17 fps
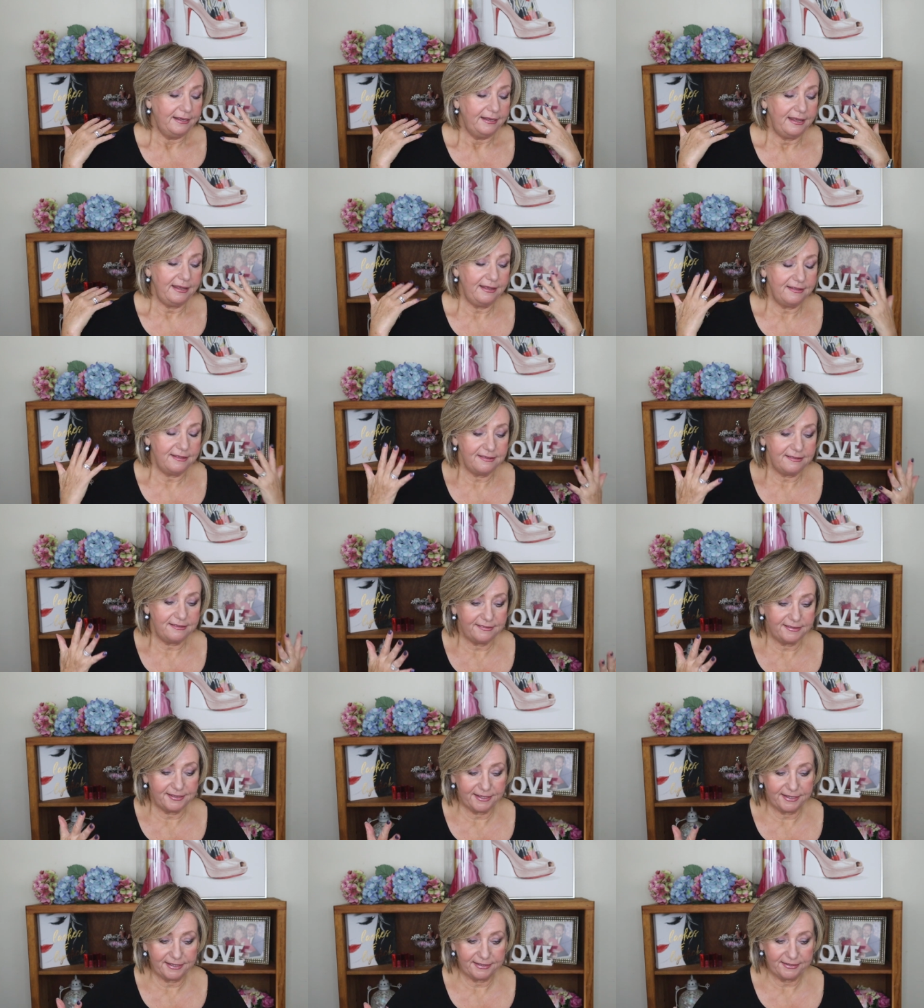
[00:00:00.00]

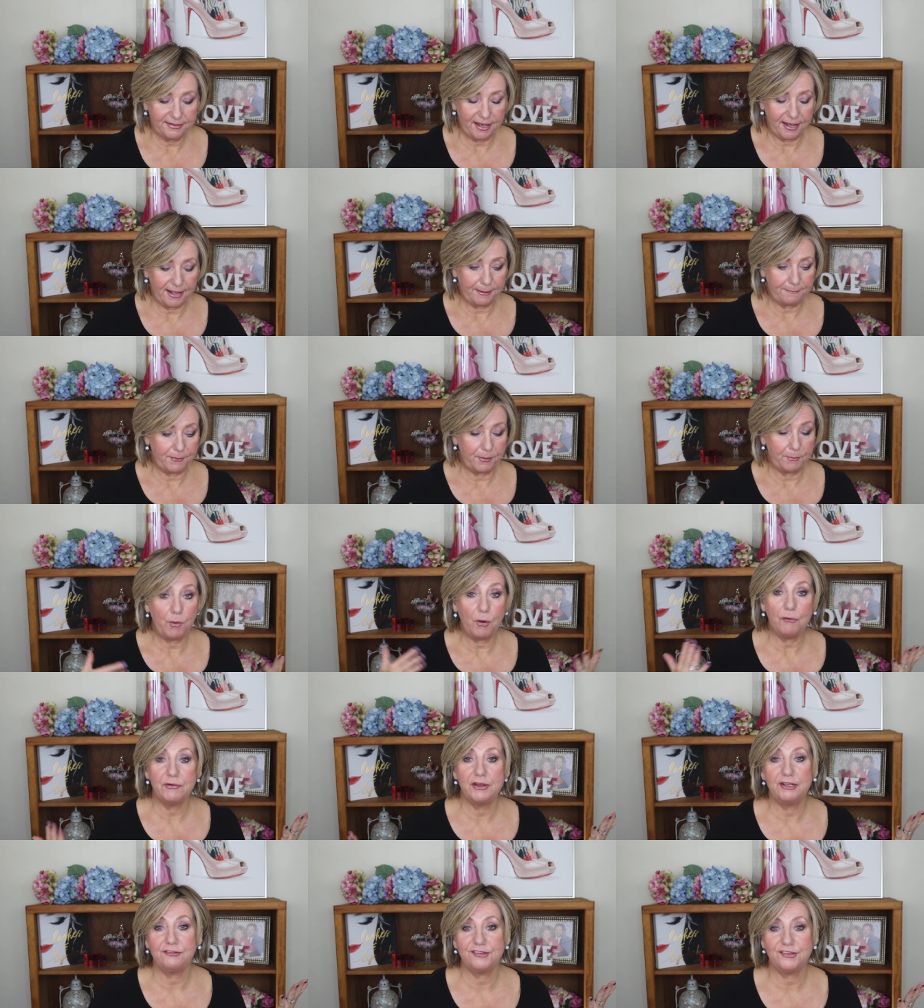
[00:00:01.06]
his
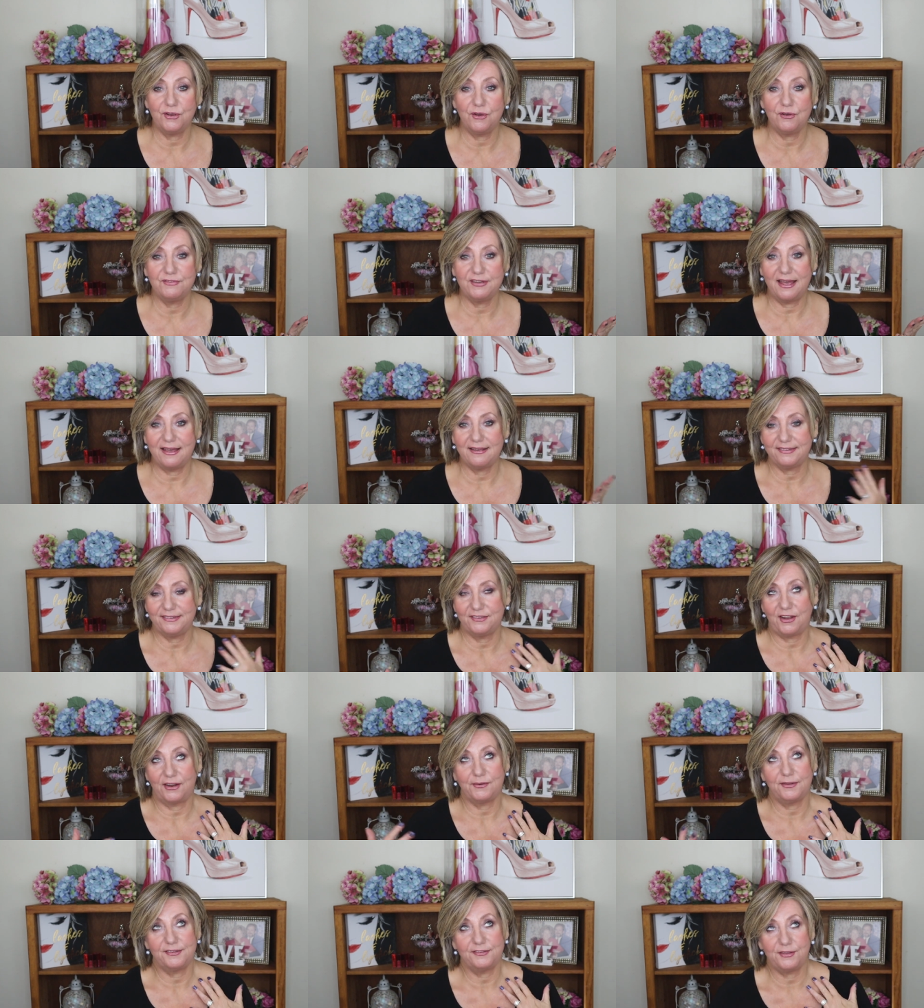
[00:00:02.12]
memorial service,
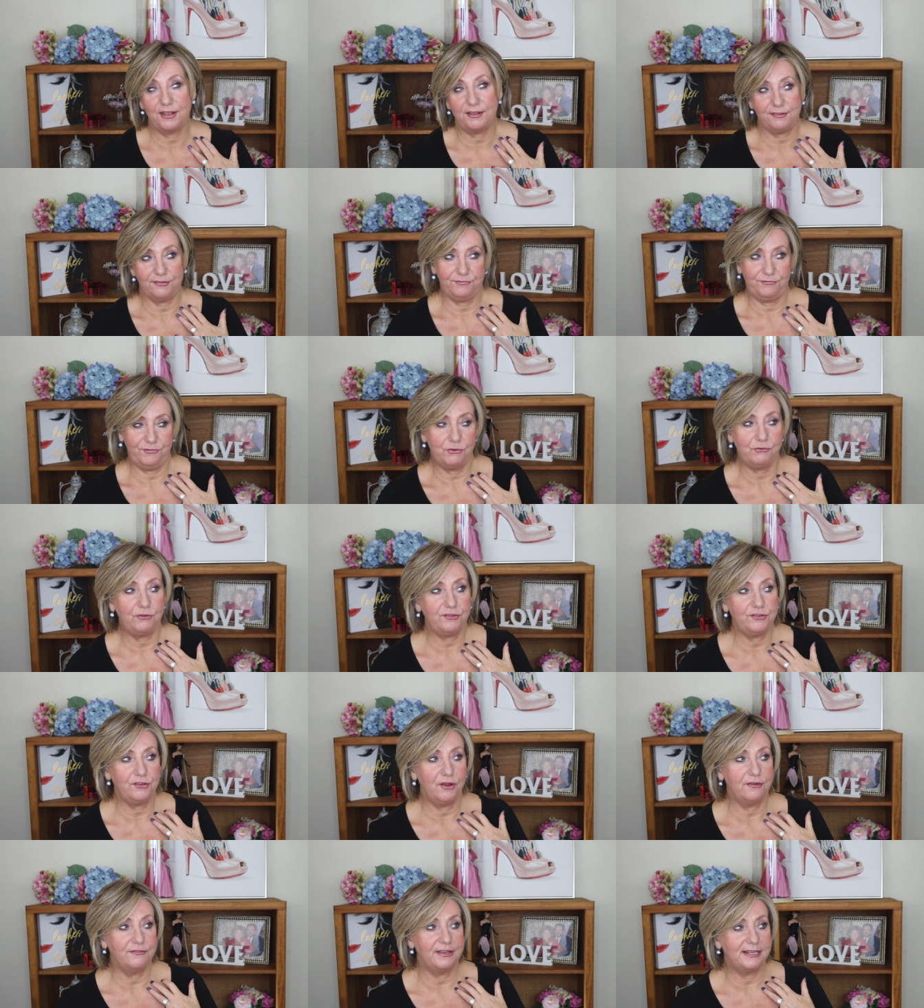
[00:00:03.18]
not his funeral
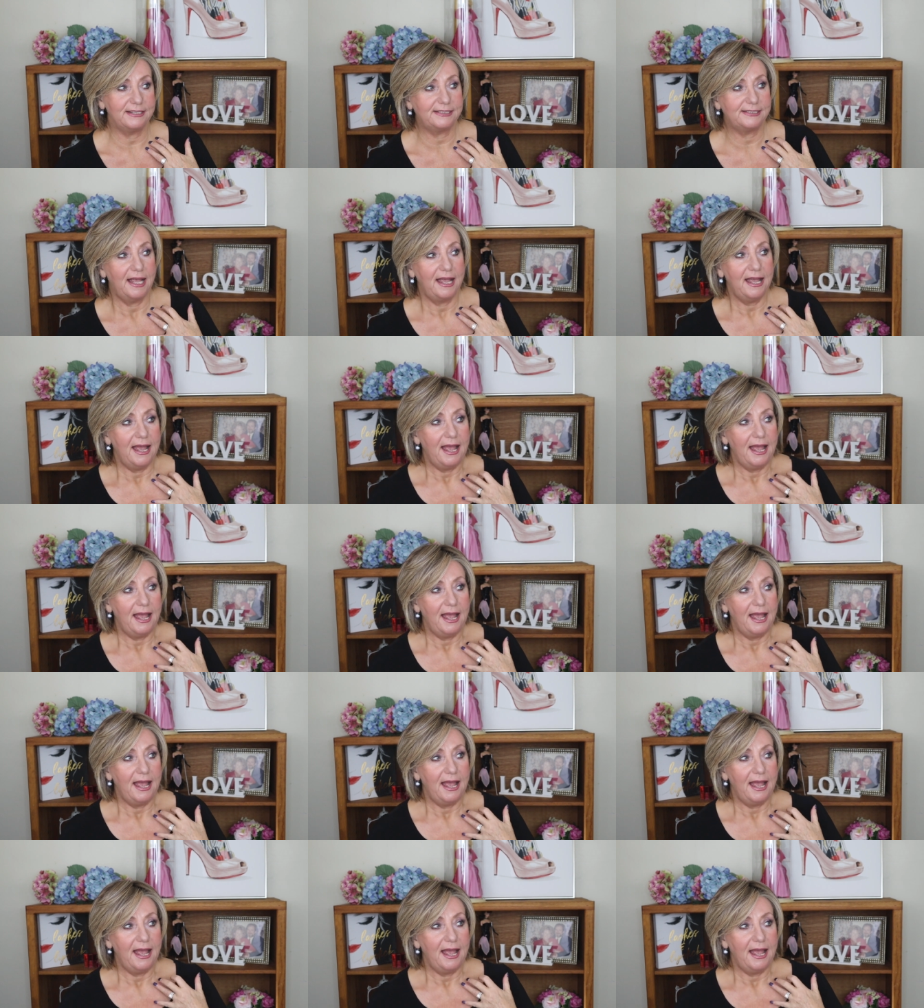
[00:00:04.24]
service.